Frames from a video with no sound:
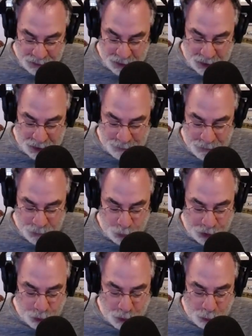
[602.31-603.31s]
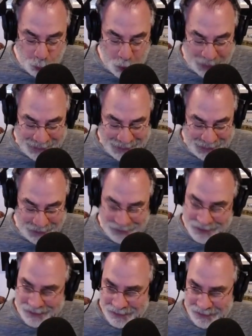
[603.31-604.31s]
When you are whining, and
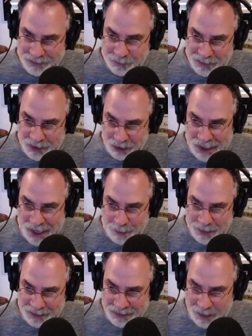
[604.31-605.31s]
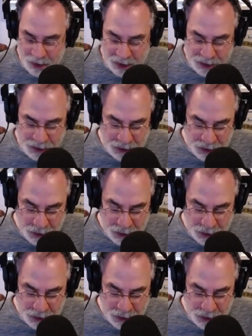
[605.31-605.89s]
this is their comments, not mine.